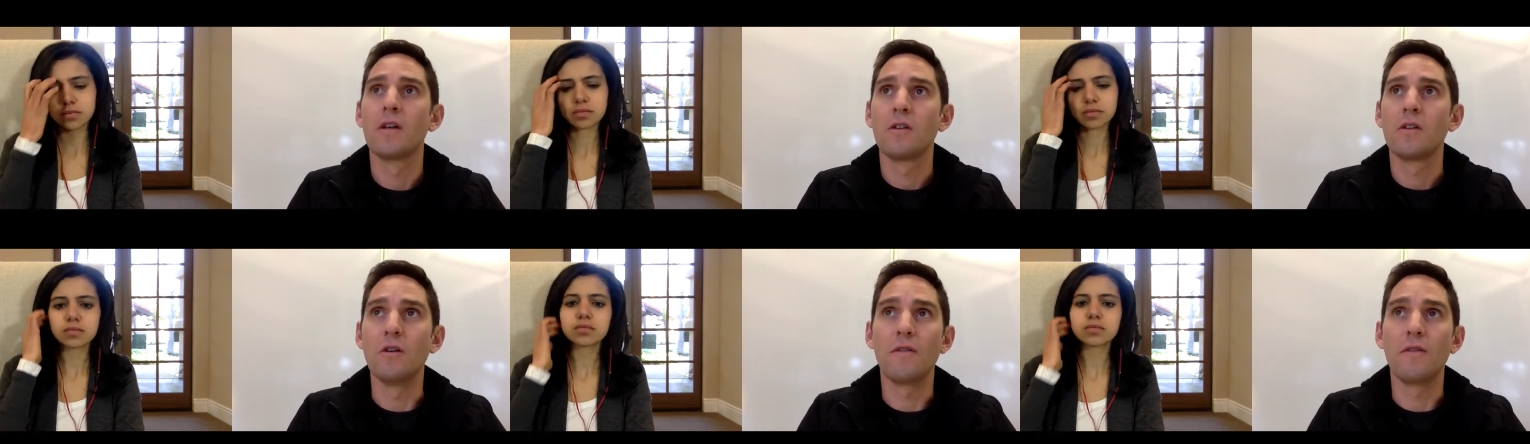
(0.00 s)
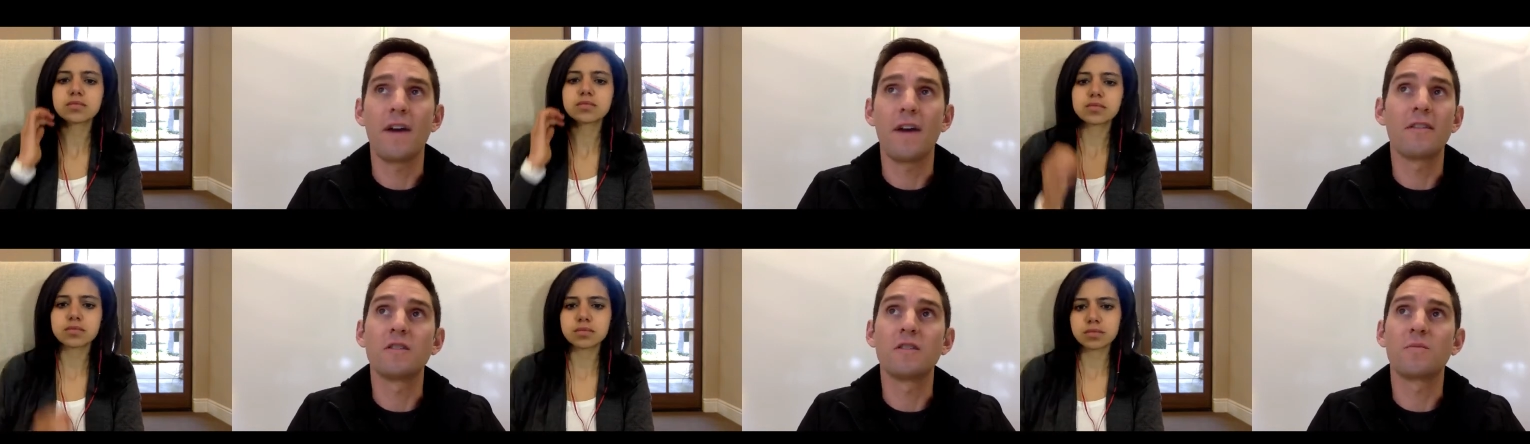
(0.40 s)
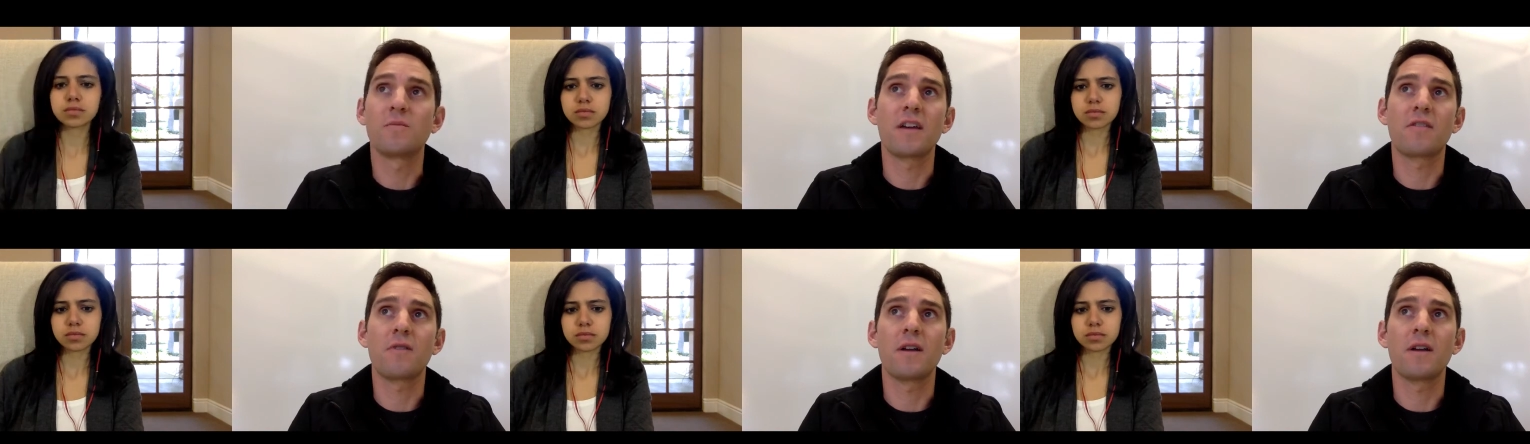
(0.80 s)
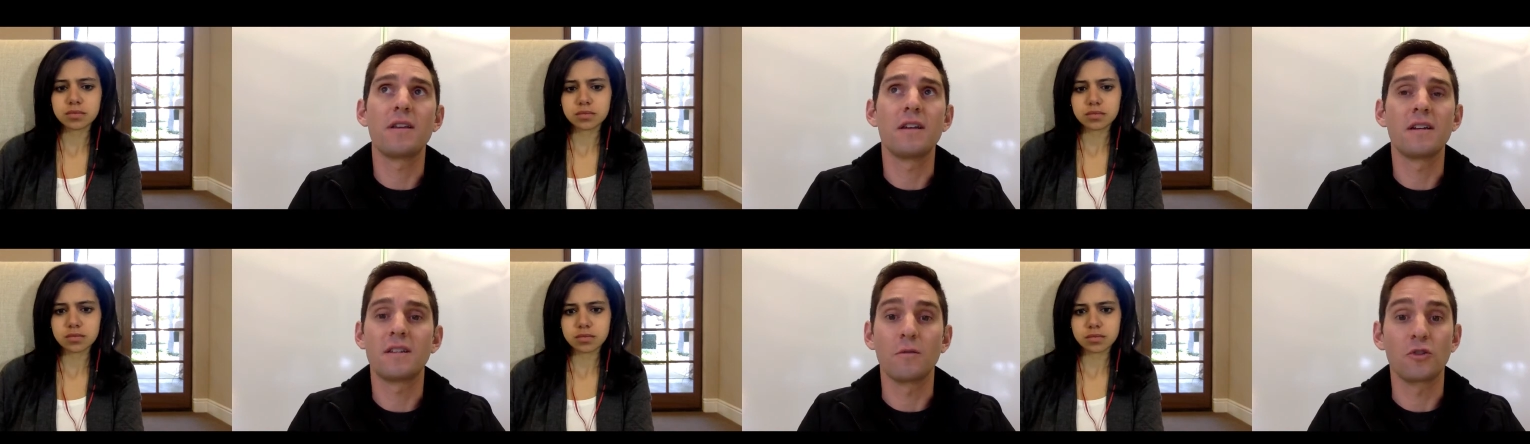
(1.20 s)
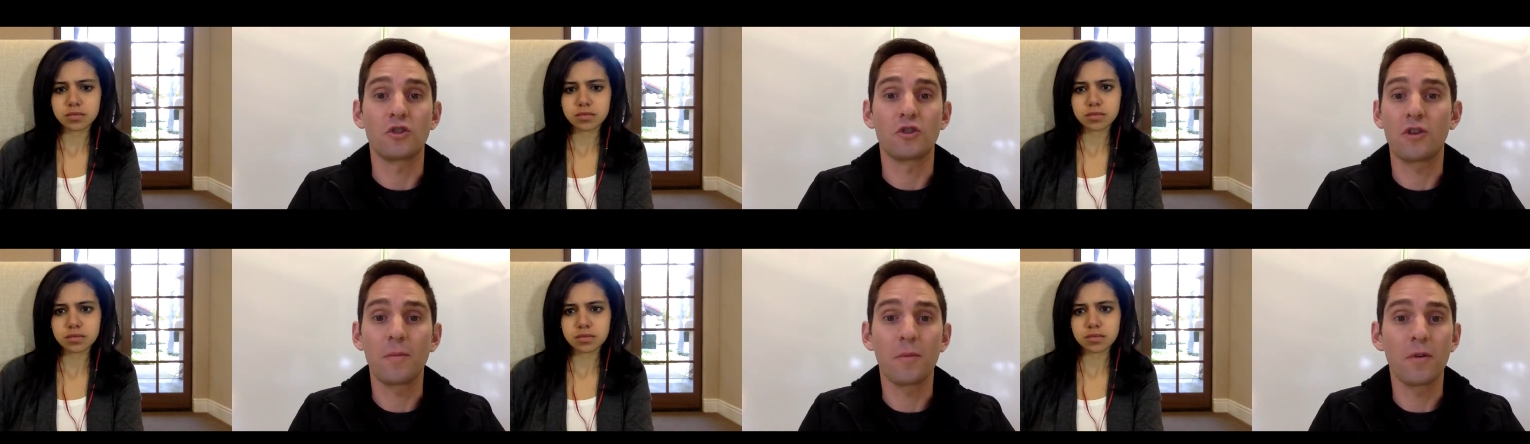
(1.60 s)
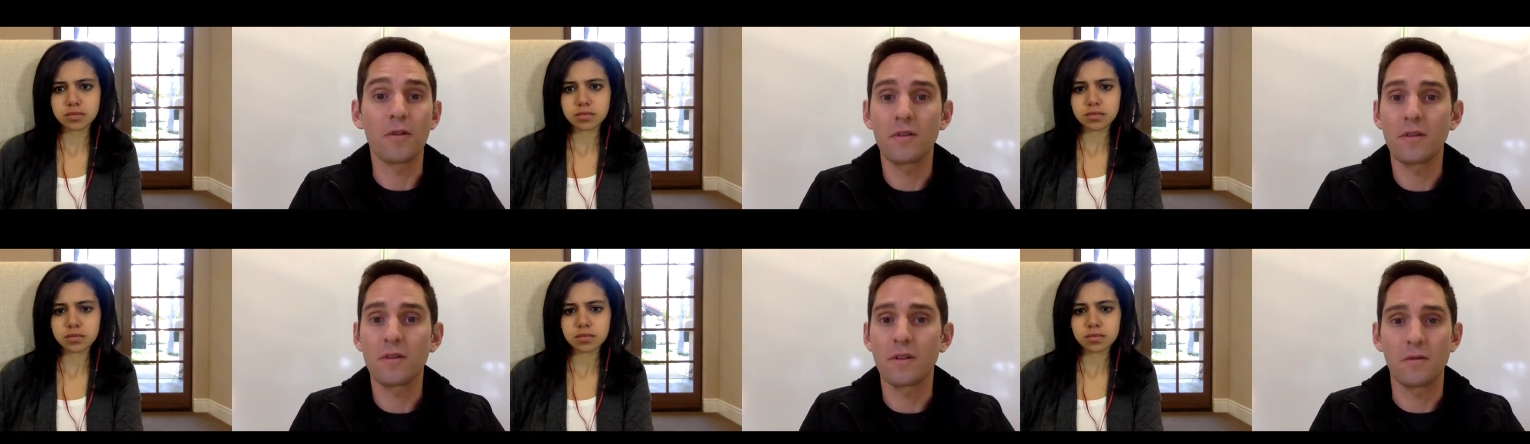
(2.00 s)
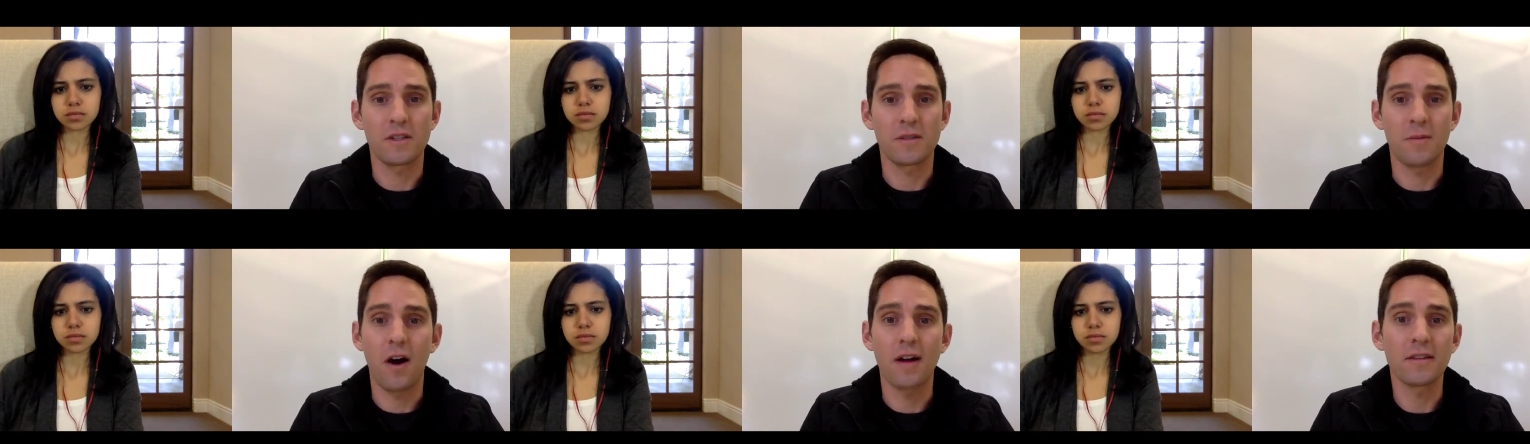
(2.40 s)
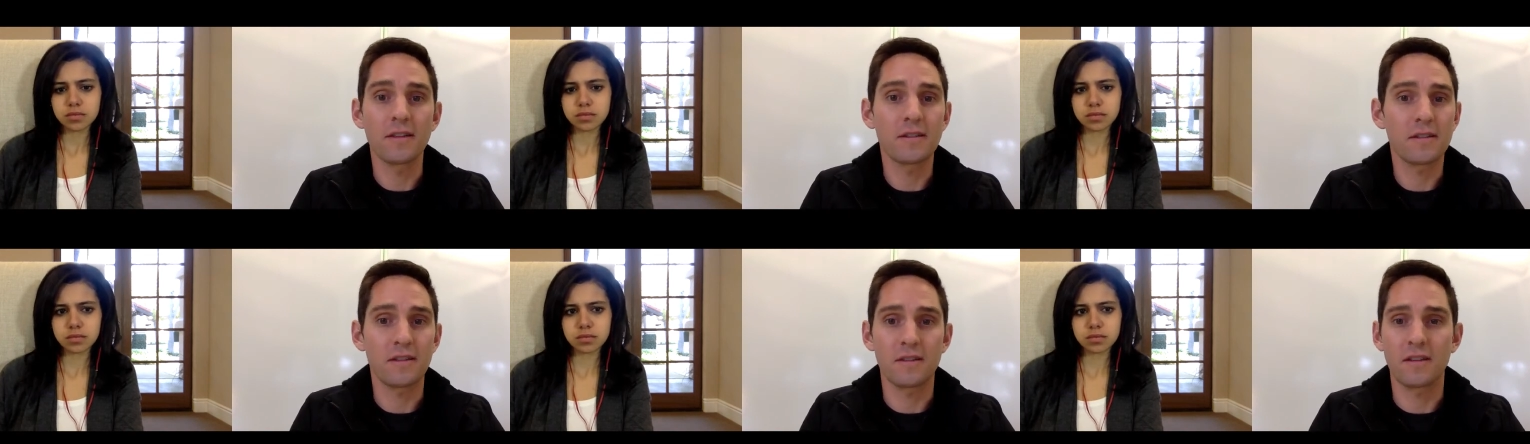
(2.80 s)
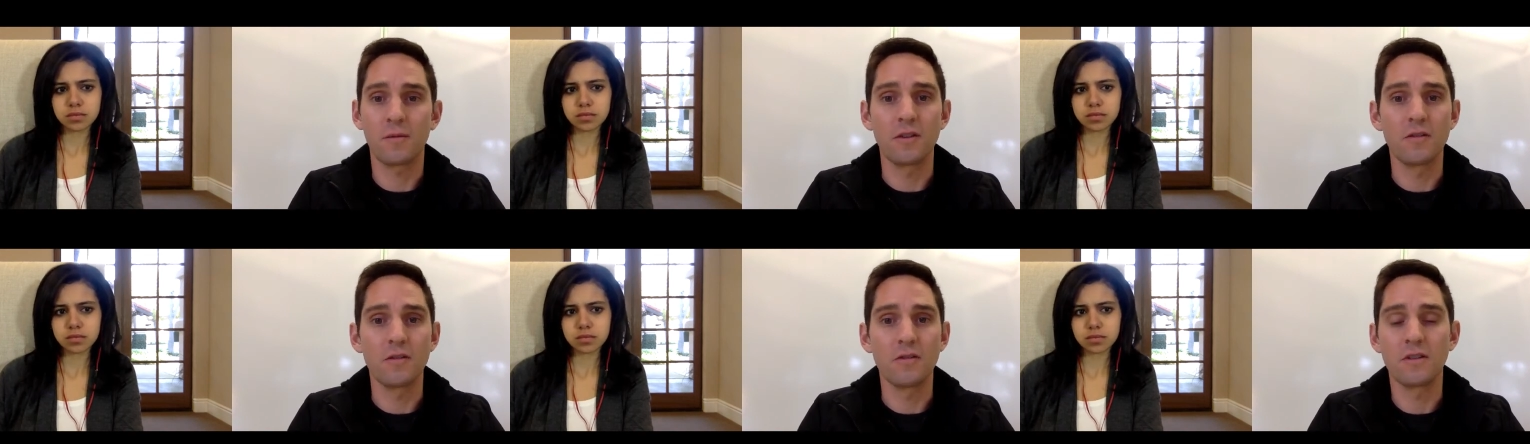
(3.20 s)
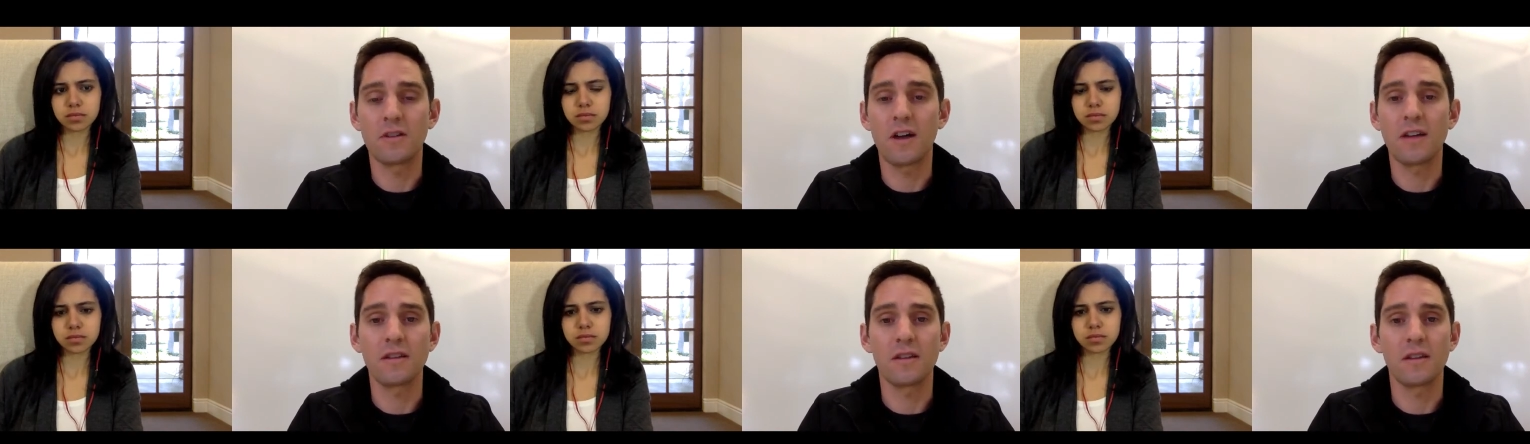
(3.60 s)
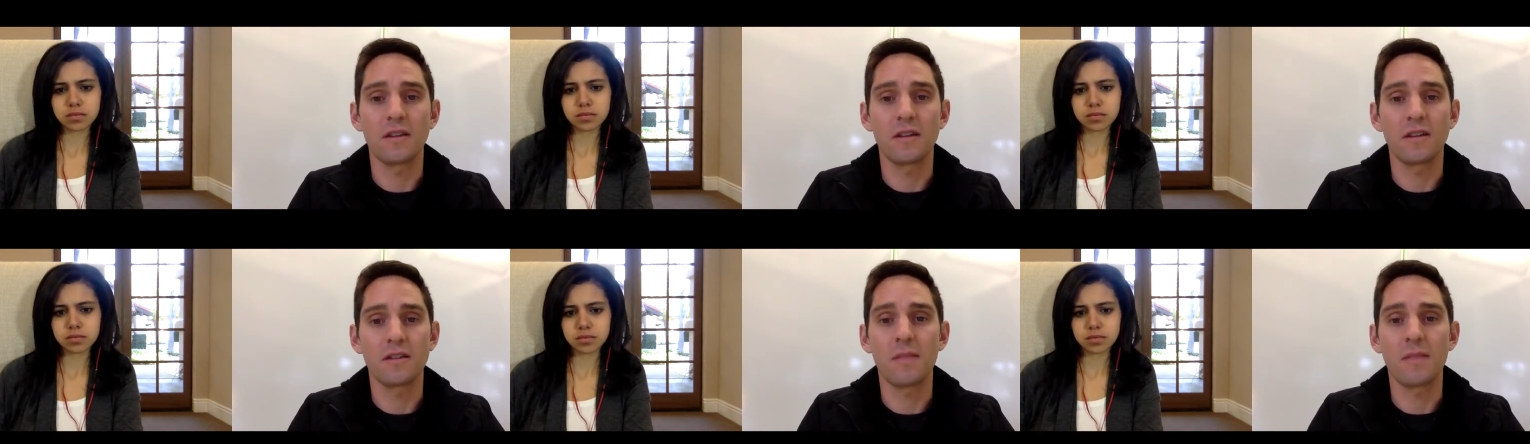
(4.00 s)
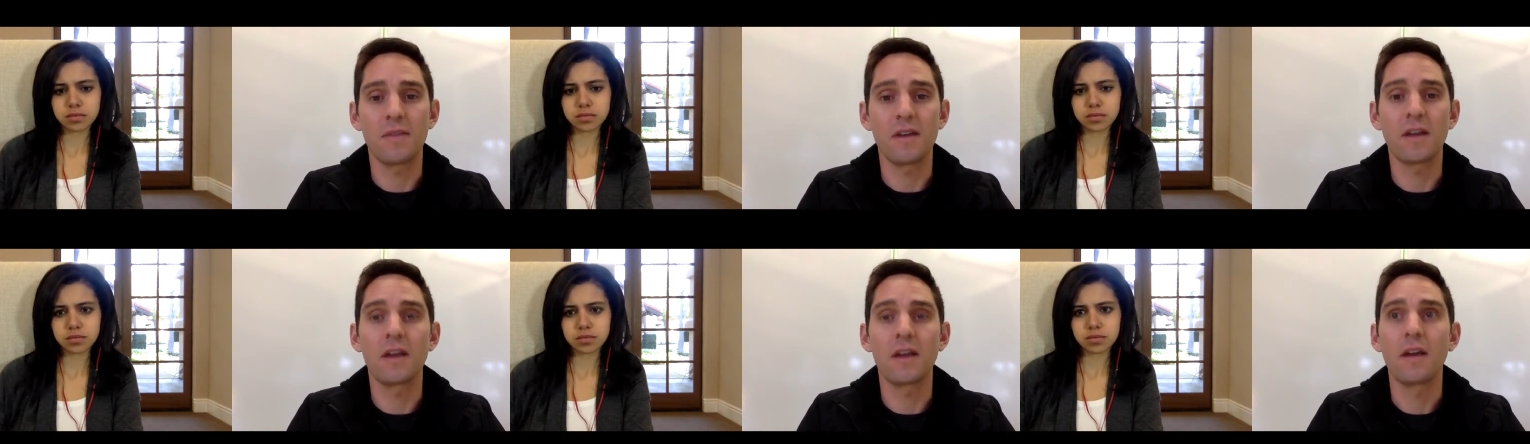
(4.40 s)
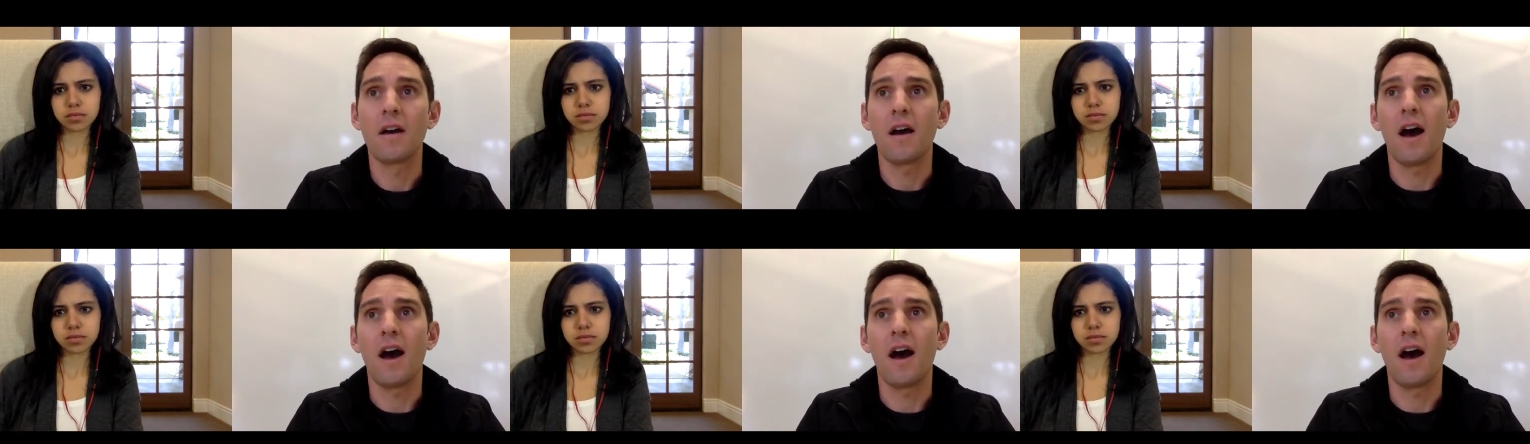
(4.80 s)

Speaker 1: we've had those breakthrough ideas that will triple the response someone uses on something.